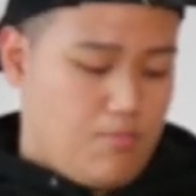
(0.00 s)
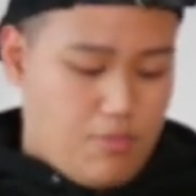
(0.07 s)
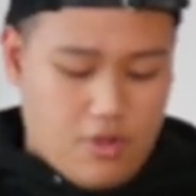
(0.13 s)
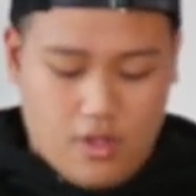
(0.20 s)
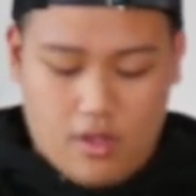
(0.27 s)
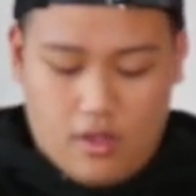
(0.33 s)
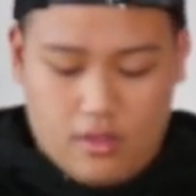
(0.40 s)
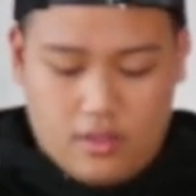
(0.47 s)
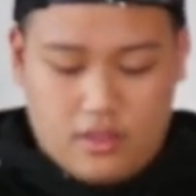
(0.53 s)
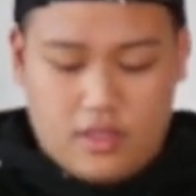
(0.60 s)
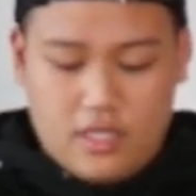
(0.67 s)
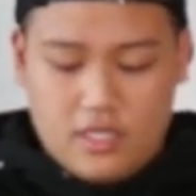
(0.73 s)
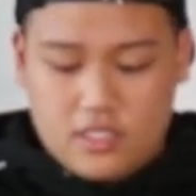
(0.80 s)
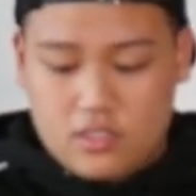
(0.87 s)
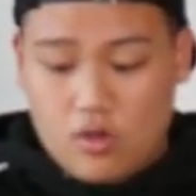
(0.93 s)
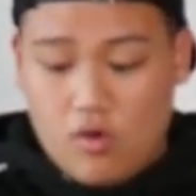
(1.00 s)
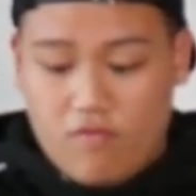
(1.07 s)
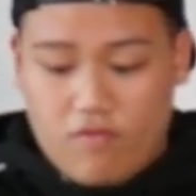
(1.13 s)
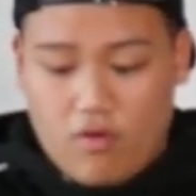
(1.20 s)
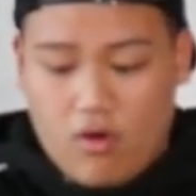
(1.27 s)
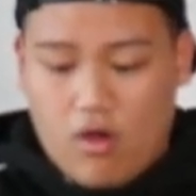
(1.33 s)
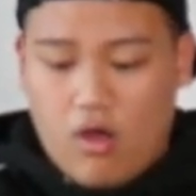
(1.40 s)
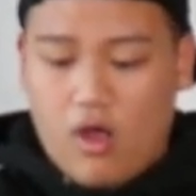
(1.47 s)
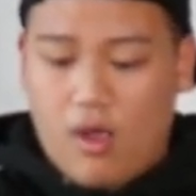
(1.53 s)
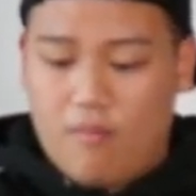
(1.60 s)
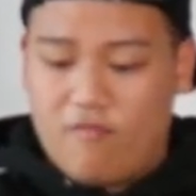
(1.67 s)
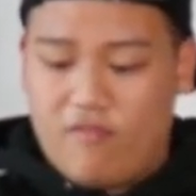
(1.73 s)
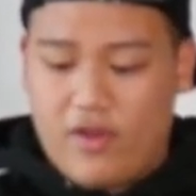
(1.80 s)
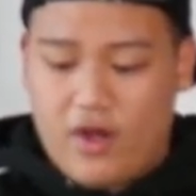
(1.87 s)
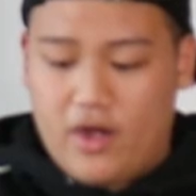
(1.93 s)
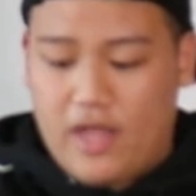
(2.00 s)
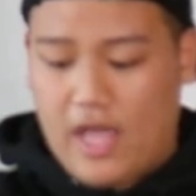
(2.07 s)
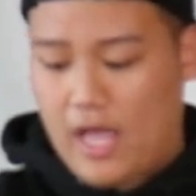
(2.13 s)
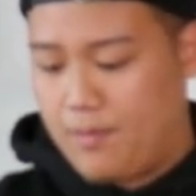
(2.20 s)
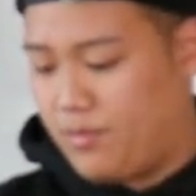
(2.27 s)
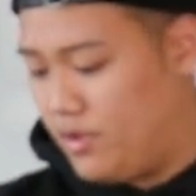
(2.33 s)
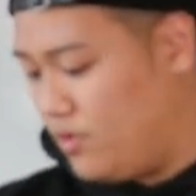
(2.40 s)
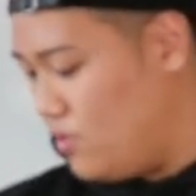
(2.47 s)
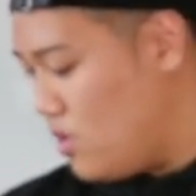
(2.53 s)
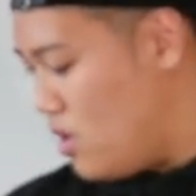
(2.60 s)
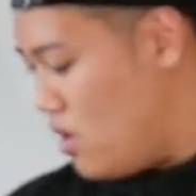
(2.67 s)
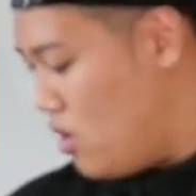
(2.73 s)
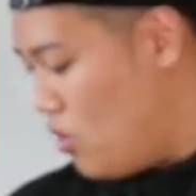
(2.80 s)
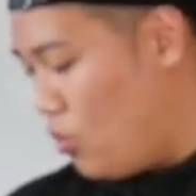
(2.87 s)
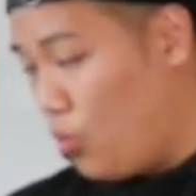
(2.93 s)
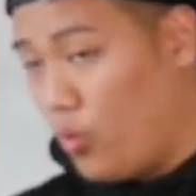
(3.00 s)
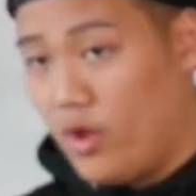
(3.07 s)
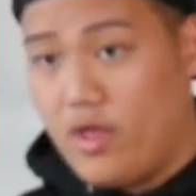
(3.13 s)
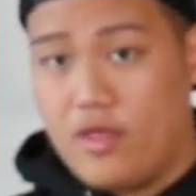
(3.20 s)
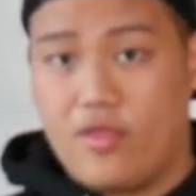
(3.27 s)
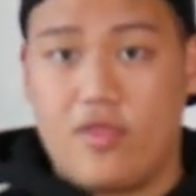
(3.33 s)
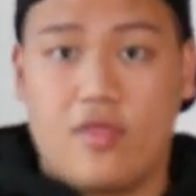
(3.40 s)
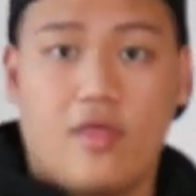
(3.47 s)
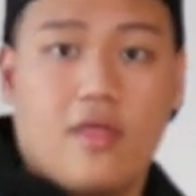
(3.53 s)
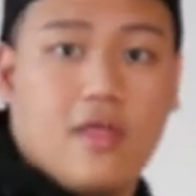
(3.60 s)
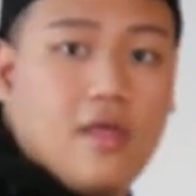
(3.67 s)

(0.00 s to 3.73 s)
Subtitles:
But this overall, I'm very happy with.